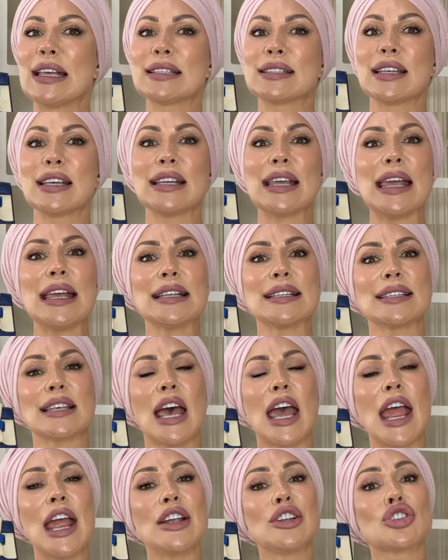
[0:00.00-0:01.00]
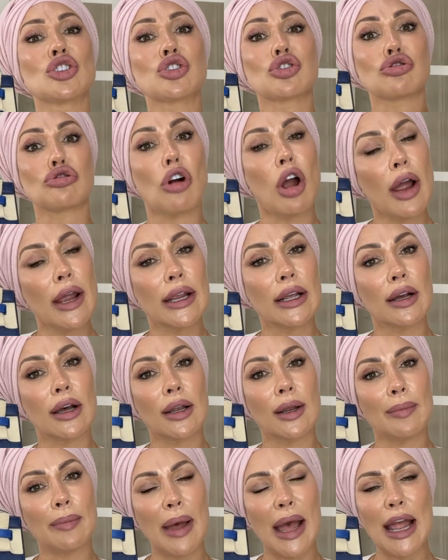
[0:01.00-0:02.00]
is that it's a
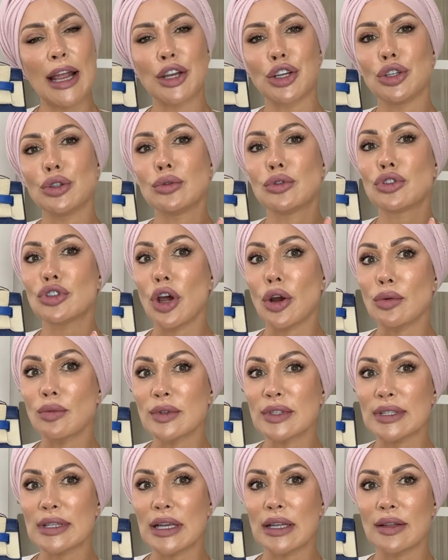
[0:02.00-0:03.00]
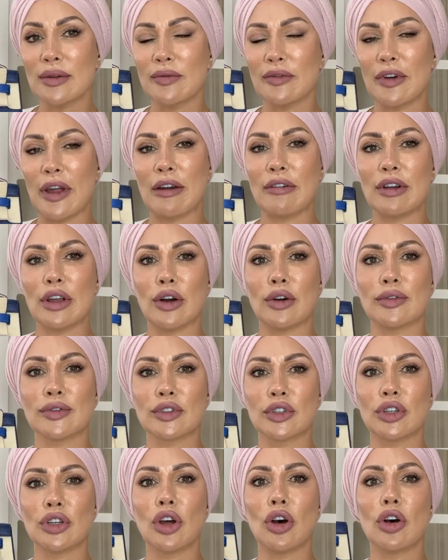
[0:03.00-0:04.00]
tri-colour bag. You don't see them very
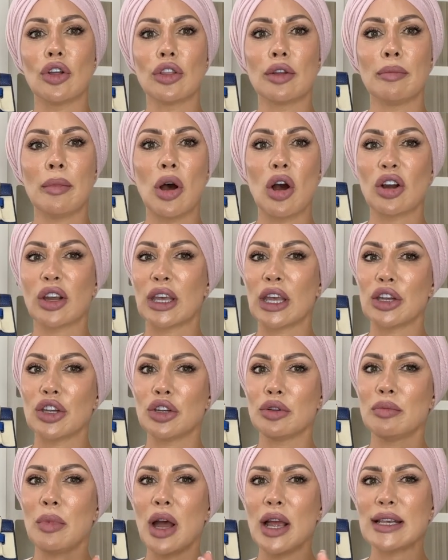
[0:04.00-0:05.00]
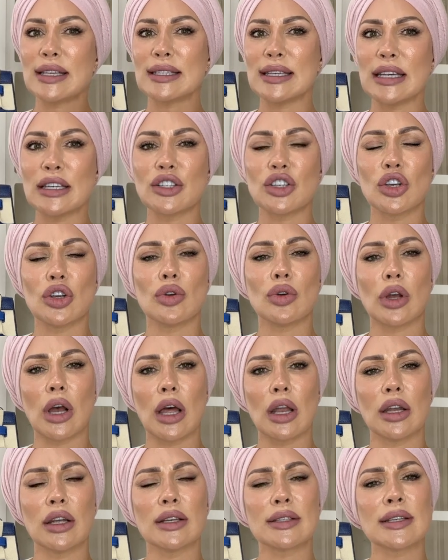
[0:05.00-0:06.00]
often on the market. You might see two
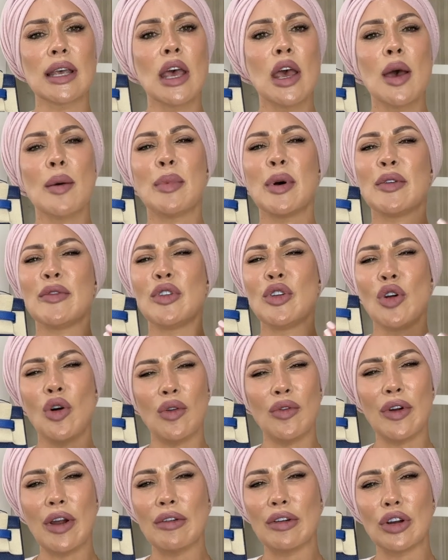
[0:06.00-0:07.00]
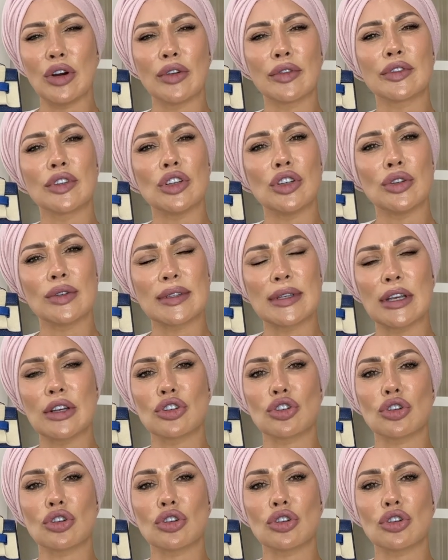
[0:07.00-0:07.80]
colours, but not very often you see a